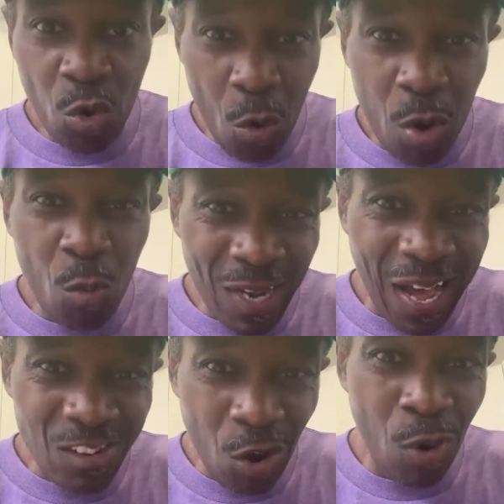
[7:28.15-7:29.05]
doing what
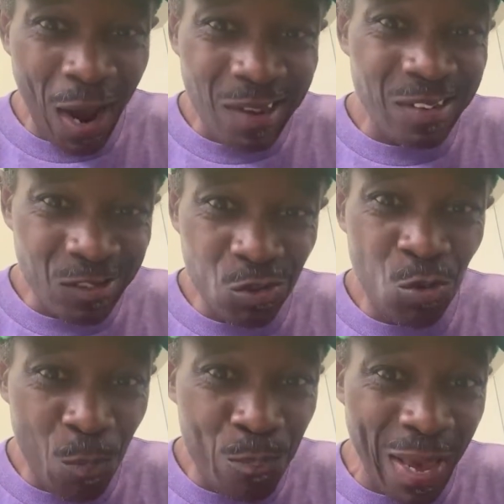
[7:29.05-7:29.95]
I know how to
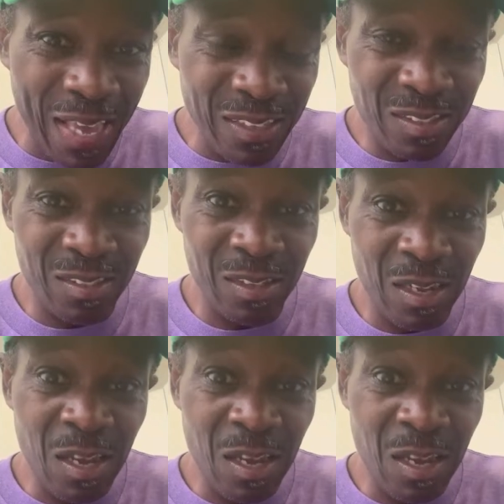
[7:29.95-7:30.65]
do best.